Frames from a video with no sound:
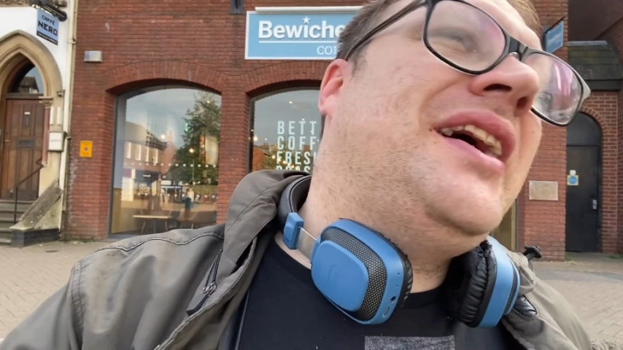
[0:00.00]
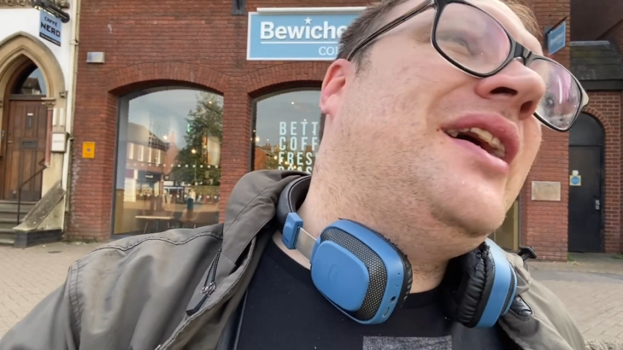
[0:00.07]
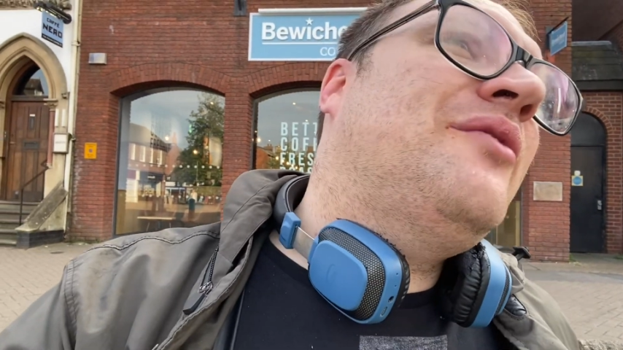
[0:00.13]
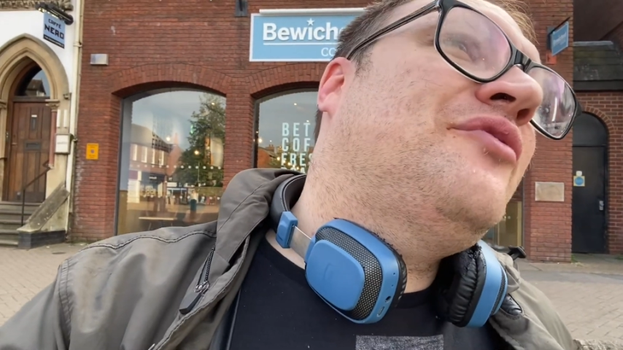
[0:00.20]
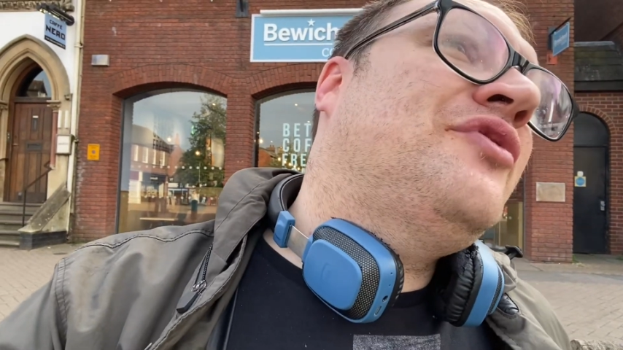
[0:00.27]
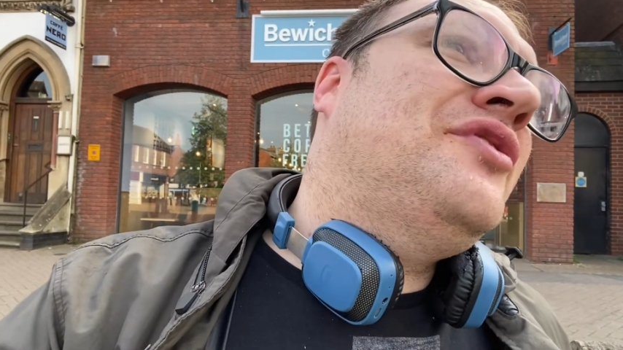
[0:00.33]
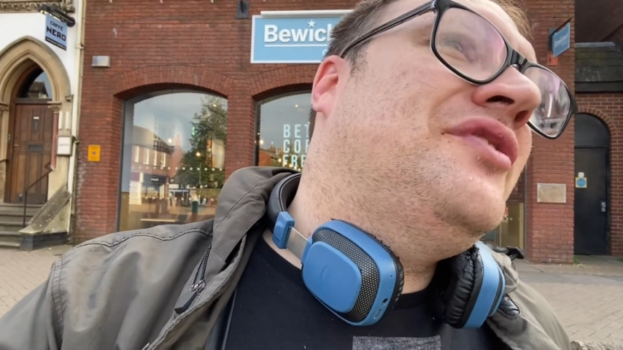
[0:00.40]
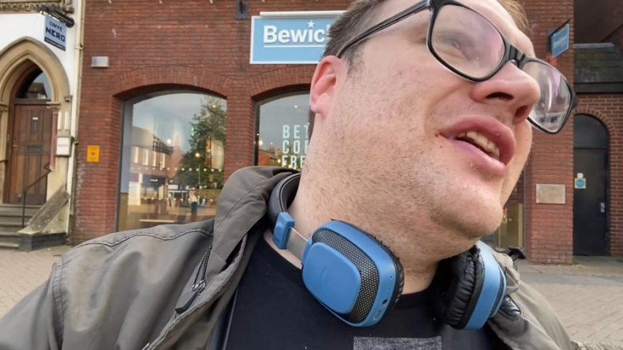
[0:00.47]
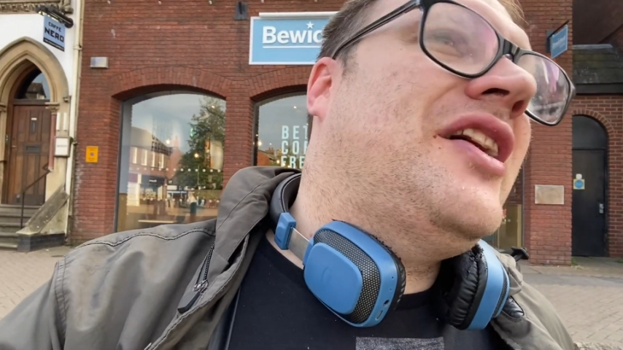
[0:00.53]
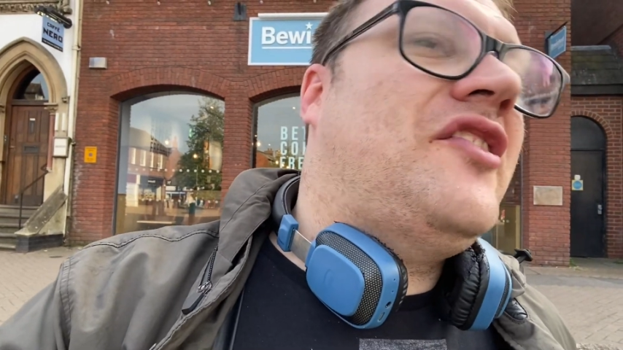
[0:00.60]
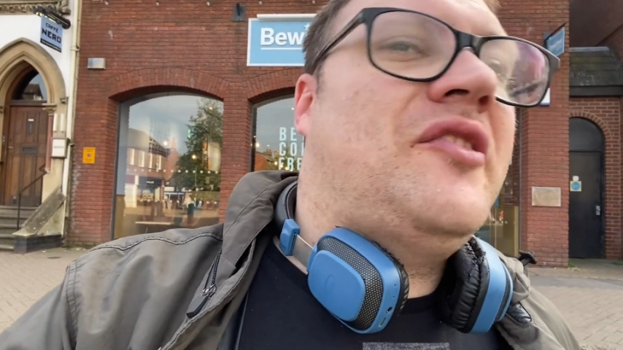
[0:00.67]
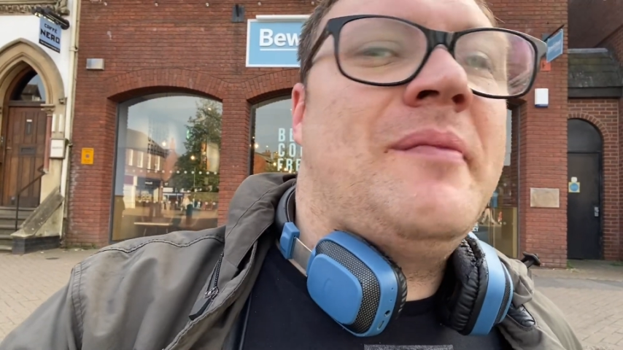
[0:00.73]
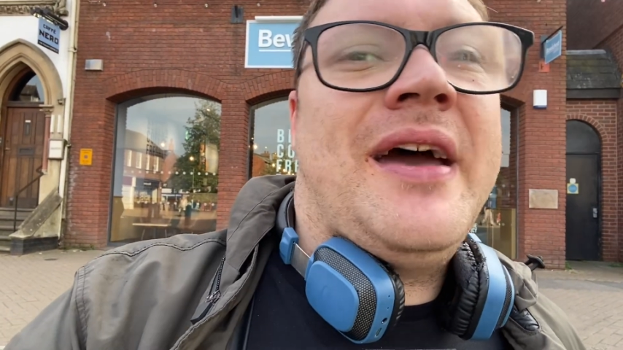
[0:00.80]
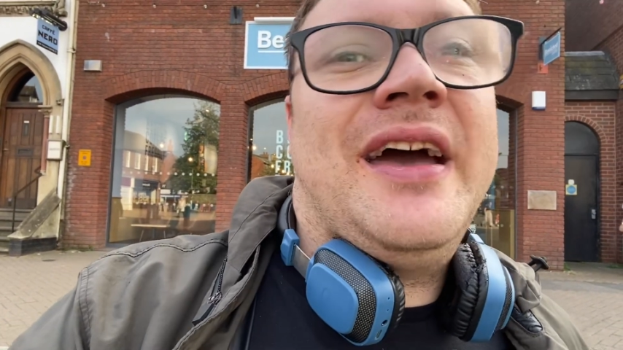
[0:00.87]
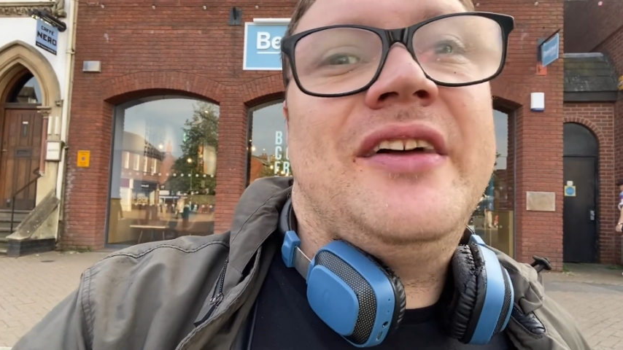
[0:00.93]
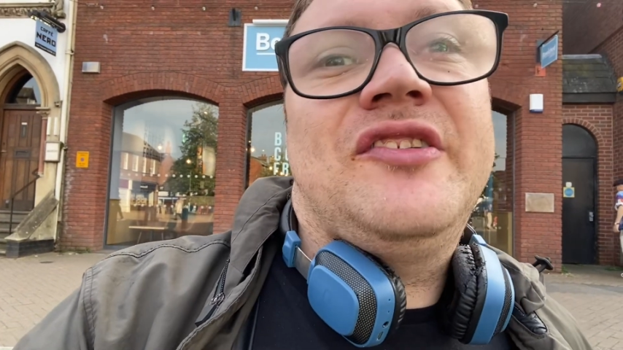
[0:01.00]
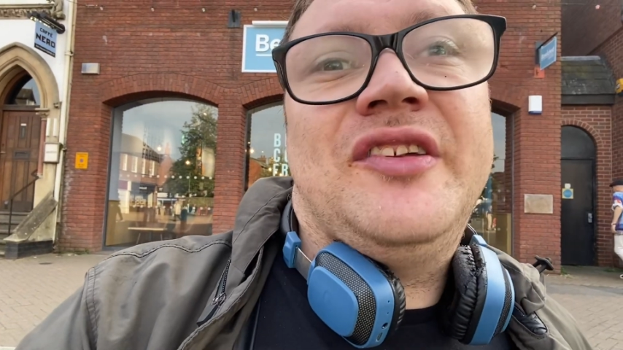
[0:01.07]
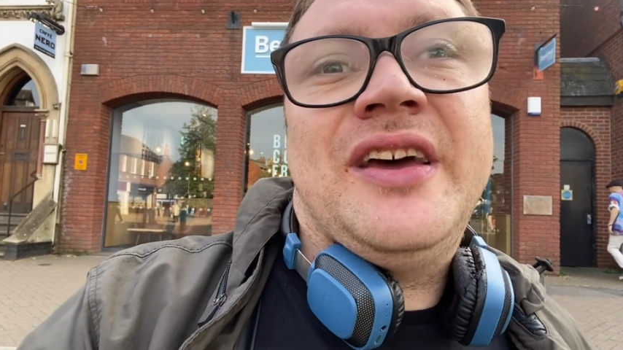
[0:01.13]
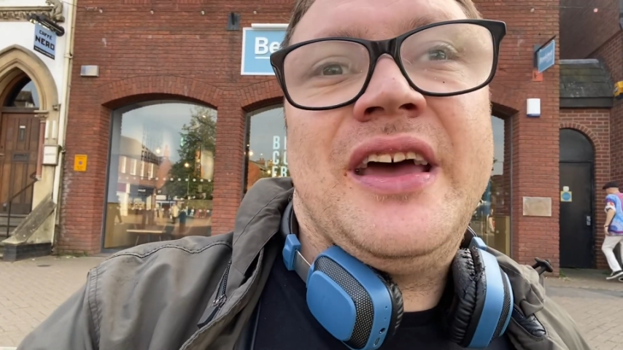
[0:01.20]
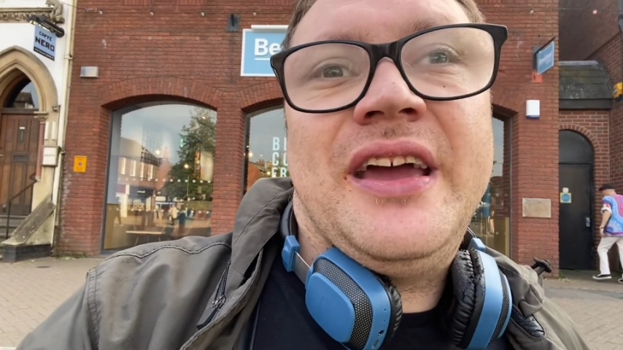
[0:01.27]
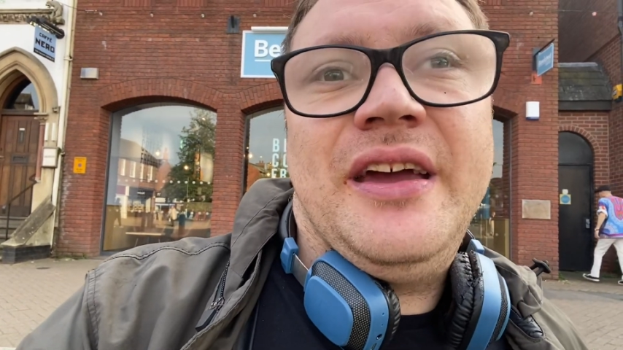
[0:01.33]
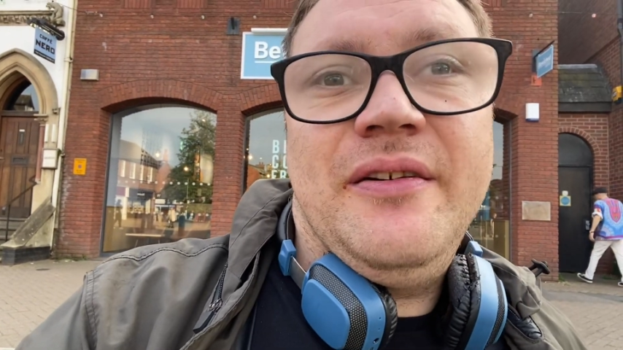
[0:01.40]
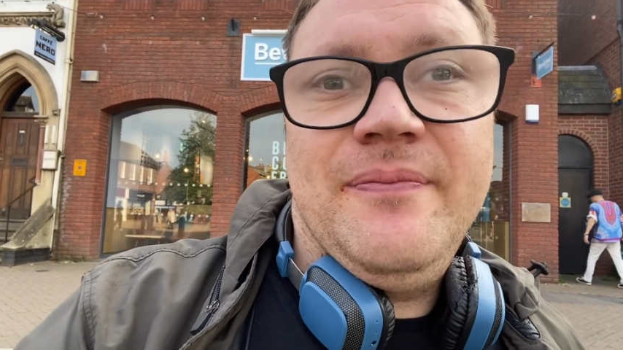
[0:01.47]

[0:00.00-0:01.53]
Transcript: out for get some air today.